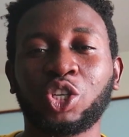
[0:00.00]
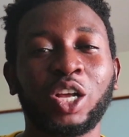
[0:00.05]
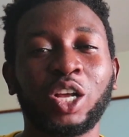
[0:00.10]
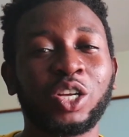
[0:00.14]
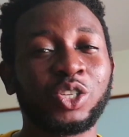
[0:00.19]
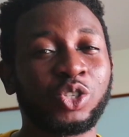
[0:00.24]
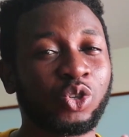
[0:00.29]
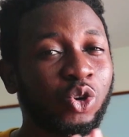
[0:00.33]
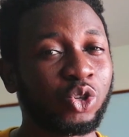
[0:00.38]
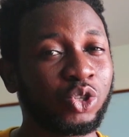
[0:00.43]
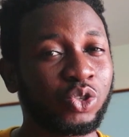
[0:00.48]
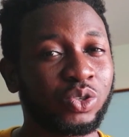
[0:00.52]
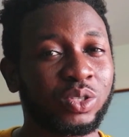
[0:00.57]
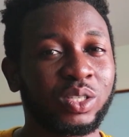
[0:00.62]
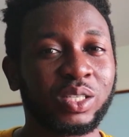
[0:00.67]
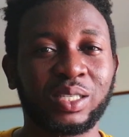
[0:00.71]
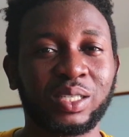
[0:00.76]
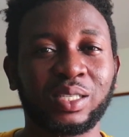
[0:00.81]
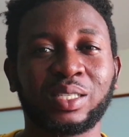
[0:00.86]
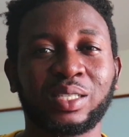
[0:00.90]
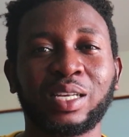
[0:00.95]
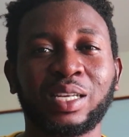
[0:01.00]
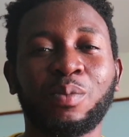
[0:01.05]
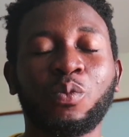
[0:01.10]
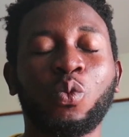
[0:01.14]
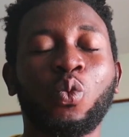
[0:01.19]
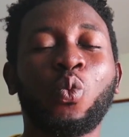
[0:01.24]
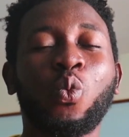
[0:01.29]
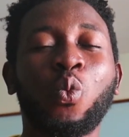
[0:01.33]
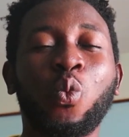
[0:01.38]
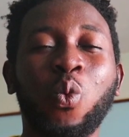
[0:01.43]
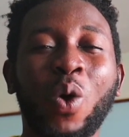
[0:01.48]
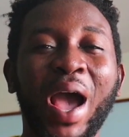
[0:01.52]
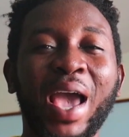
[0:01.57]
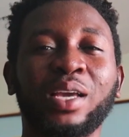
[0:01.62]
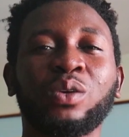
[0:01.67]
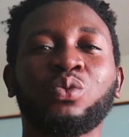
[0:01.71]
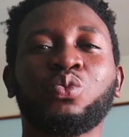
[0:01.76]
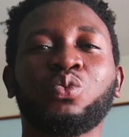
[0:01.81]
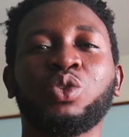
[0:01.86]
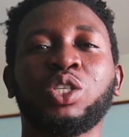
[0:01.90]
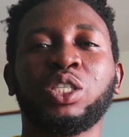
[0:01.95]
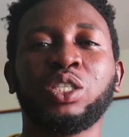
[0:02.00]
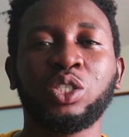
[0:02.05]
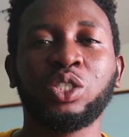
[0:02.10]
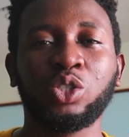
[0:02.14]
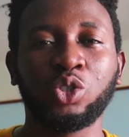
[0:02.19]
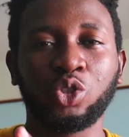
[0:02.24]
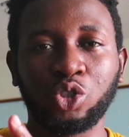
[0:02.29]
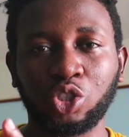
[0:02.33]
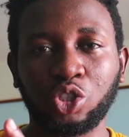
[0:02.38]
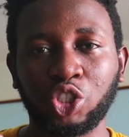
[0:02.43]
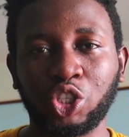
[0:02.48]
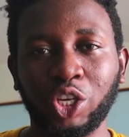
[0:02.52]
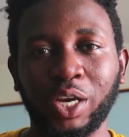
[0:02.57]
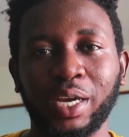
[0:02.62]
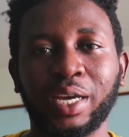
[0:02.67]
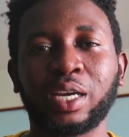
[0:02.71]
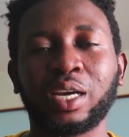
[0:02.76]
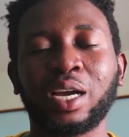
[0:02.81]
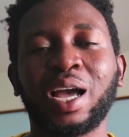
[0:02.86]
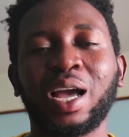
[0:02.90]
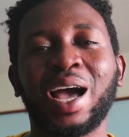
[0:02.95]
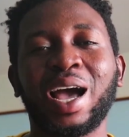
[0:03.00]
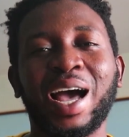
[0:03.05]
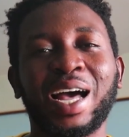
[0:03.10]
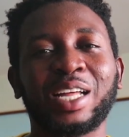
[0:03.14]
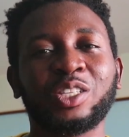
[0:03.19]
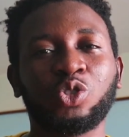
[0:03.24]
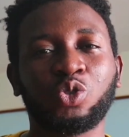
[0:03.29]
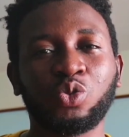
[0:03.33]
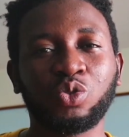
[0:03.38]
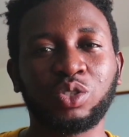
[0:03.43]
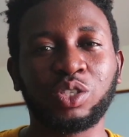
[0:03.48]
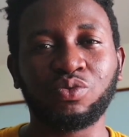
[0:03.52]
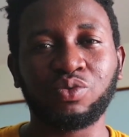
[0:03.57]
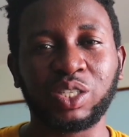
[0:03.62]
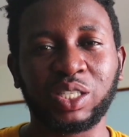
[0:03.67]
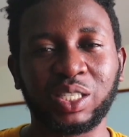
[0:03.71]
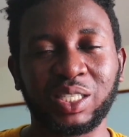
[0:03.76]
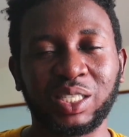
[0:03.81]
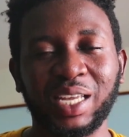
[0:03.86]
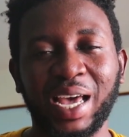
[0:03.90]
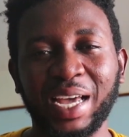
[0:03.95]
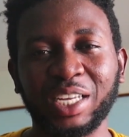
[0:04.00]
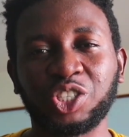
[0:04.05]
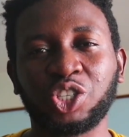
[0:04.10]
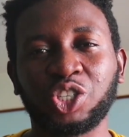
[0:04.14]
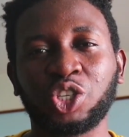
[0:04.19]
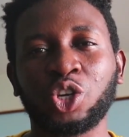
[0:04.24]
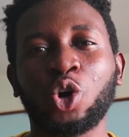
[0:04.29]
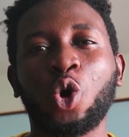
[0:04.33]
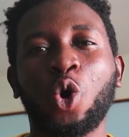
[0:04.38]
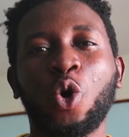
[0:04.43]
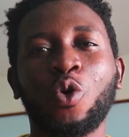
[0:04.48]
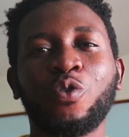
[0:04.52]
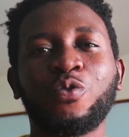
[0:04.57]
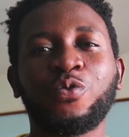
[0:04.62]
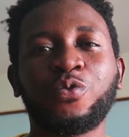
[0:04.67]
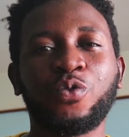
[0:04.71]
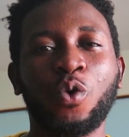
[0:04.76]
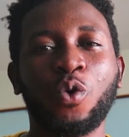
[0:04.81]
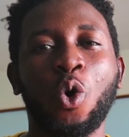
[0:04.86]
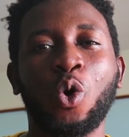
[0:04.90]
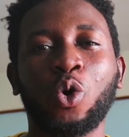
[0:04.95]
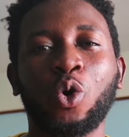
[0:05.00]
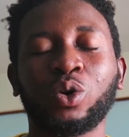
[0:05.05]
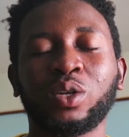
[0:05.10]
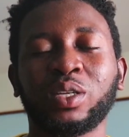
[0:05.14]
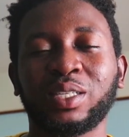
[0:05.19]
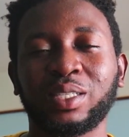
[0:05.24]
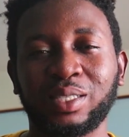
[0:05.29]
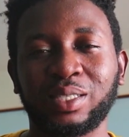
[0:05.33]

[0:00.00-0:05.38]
Let's go to the system while we check and do the research for